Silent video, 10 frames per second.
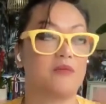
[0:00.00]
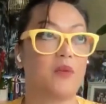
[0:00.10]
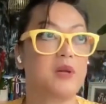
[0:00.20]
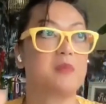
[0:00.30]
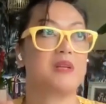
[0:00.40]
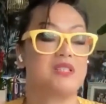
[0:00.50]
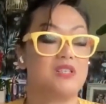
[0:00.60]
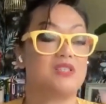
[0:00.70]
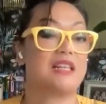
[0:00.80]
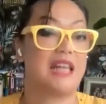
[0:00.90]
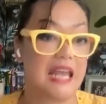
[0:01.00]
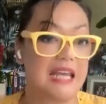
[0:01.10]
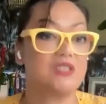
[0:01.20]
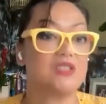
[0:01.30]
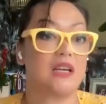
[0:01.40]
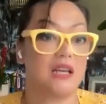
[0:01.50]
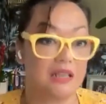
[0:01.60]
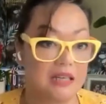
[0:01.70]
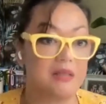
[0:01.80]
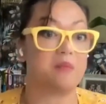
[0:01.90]
40 plus years in age
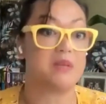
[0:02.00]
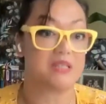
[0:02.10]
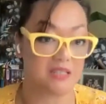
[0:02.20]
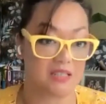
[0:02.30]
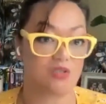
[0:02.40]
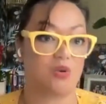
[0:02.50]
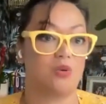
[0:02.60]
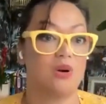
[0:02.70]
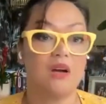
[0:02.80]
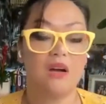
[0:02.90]
and in business. So